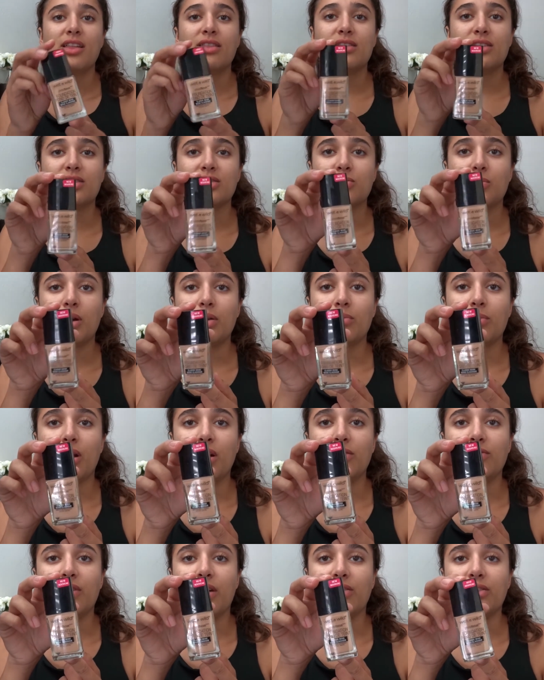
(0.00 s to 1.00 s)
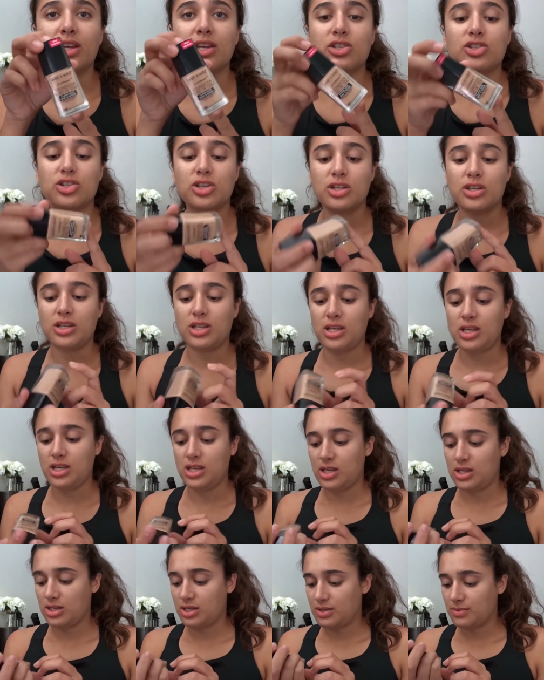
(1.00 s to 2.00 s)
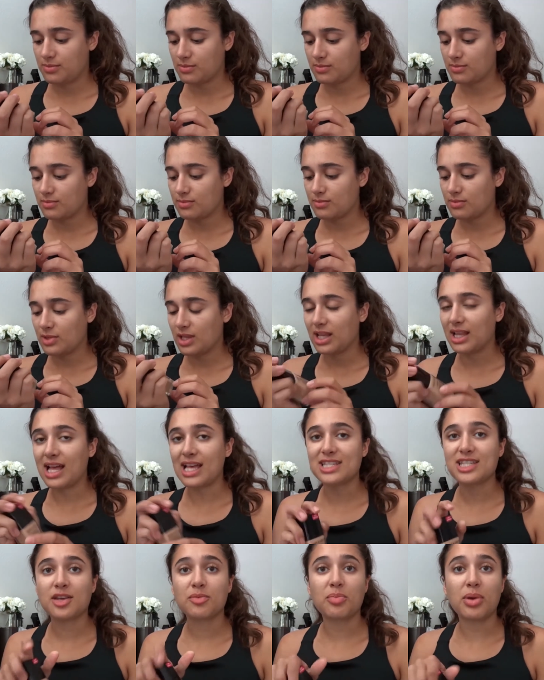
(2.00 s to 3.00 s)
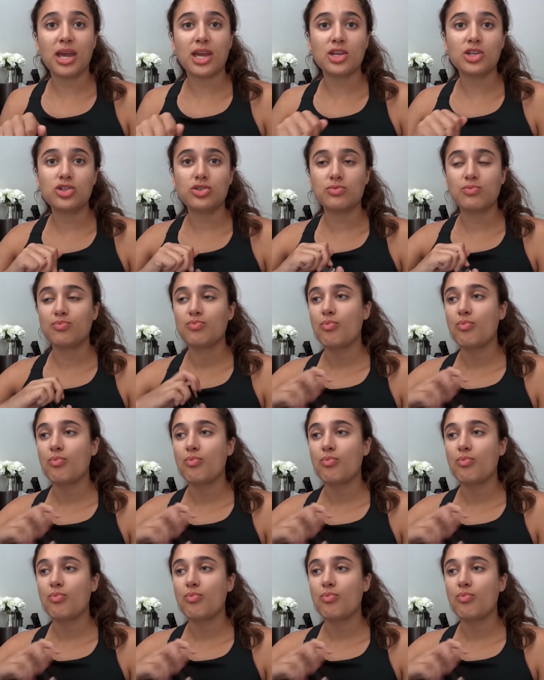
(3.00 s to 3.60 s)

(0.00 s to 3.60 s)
this Wet and Wild Foundation in Classic Beige.